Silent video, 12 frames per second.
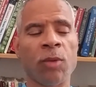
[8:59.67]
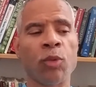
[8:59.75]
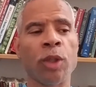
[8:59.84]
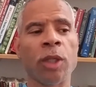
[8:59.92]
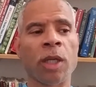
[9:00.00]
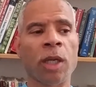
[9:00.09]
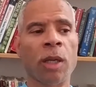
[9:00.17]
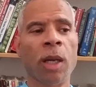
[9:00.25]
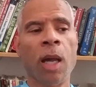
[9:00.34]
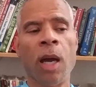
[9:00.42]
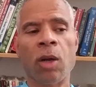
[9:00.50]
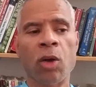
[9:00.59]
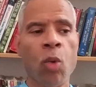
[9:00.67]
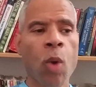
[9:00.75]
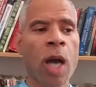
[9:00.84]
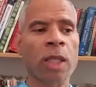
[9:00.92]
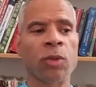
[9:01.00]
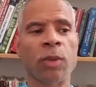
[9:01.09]
when we look at a clock or a
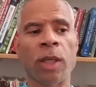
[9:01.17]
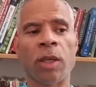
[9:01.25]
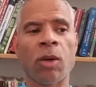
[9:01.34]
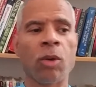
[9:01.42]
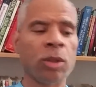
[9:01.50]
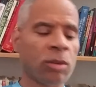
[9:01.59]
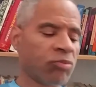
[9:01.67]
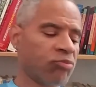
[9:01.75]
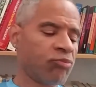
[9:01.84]
watch, and we're like, oh, it's